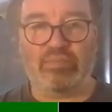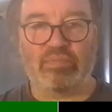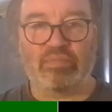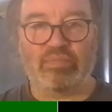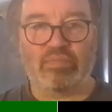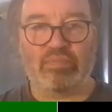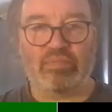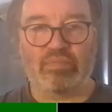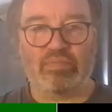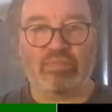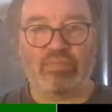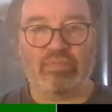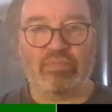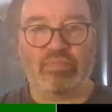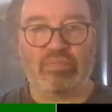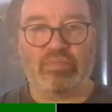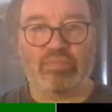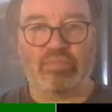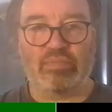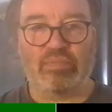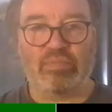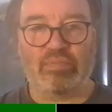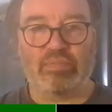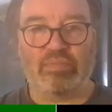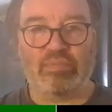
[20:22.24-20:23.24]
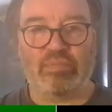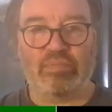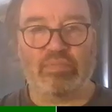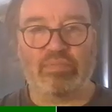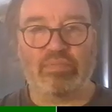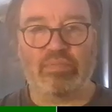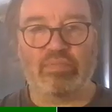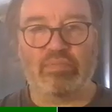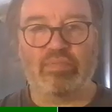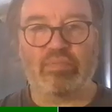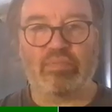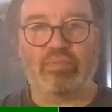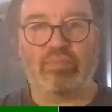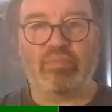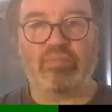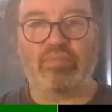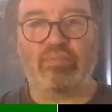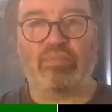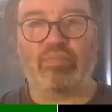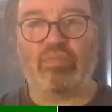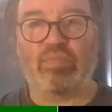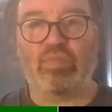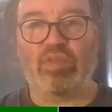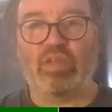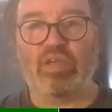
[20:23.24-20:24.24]

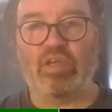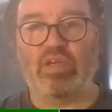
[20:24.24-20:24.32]
(no one is talking)